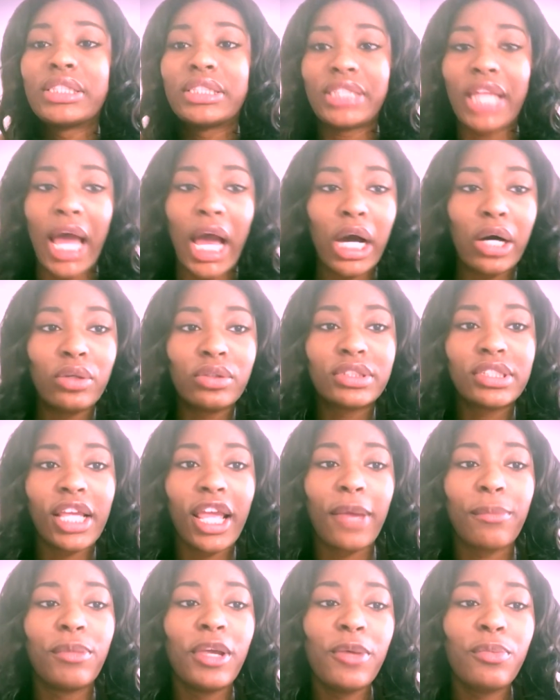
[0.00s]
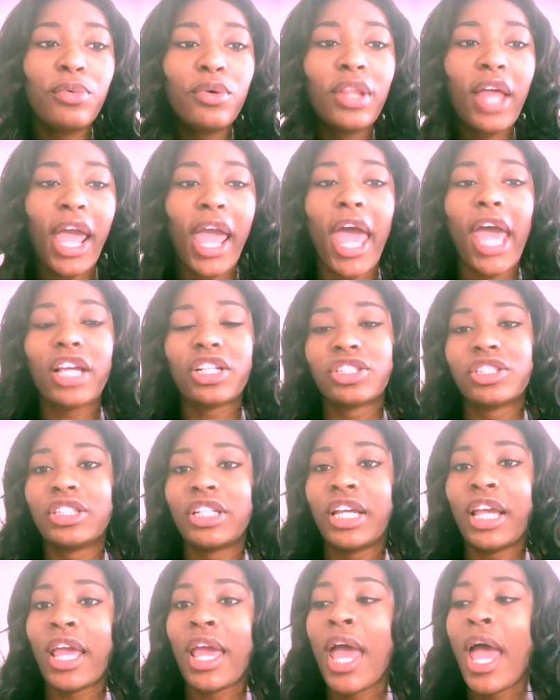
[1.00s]
the different colors and different
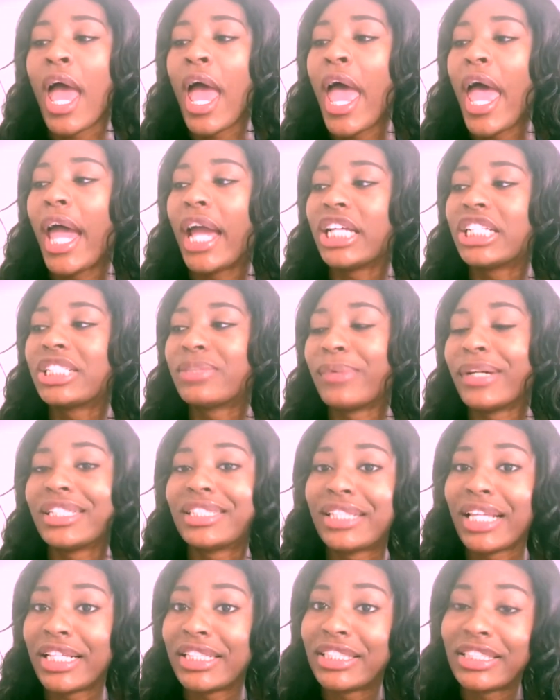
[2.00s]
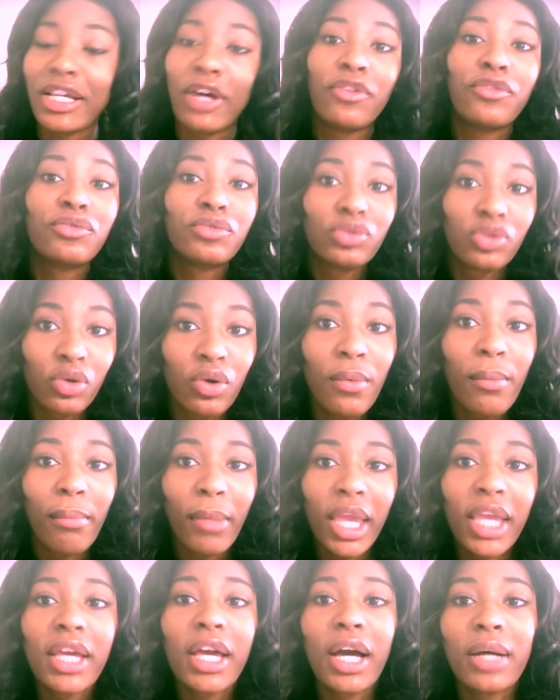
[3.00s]
styles, and people, like, actually
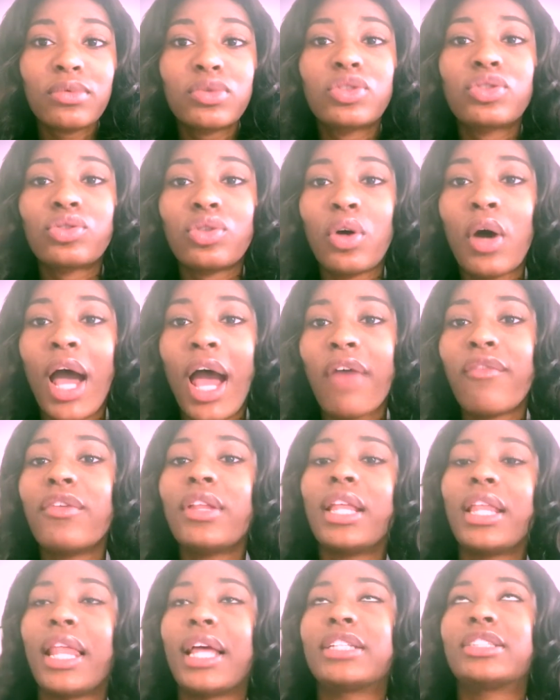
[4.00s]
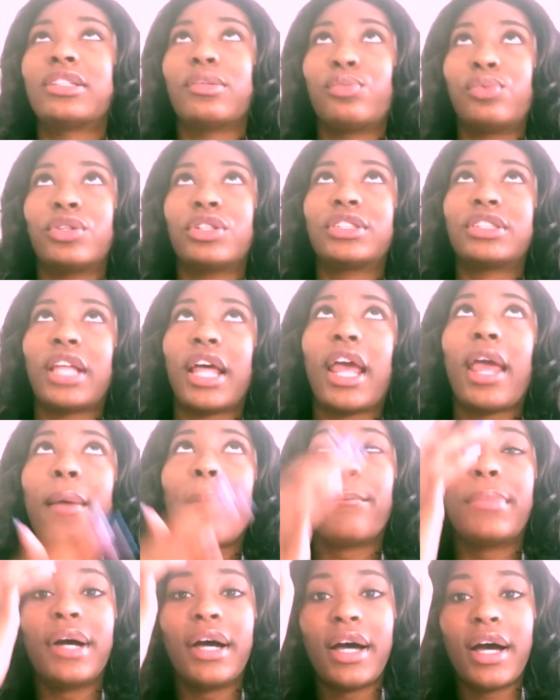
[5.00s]
express themselves through makeup,
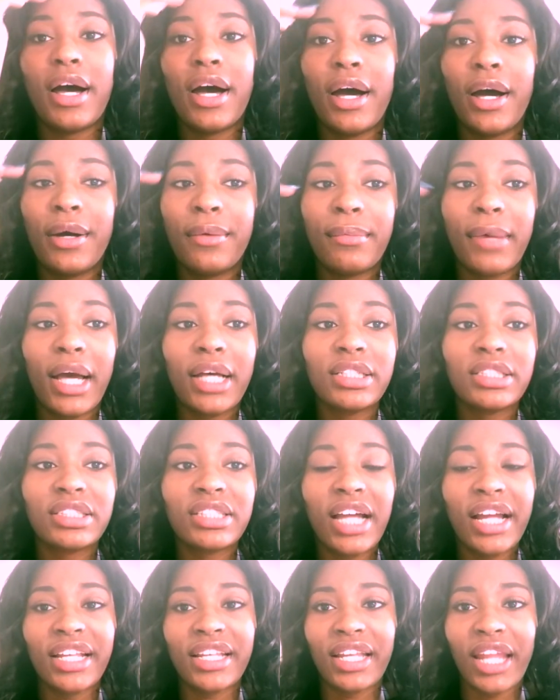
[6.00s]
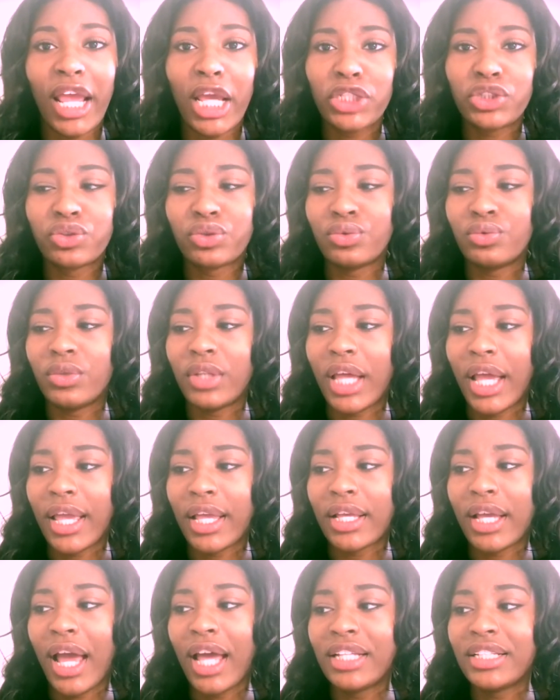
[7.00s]
so I really like to support that. But
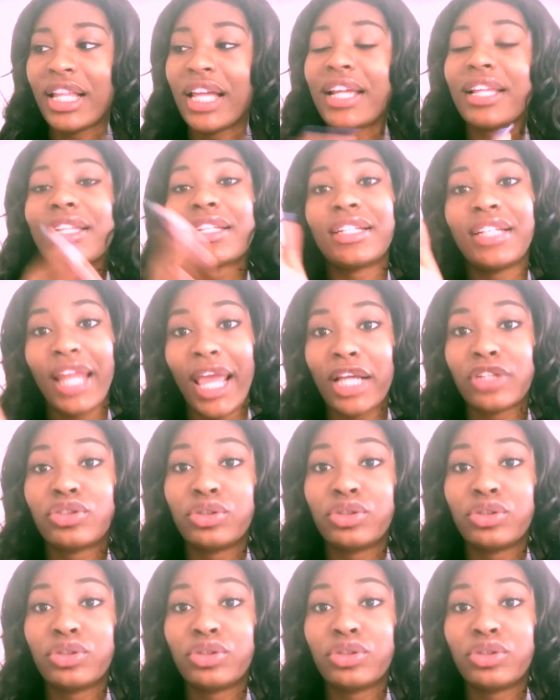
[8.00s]
I just like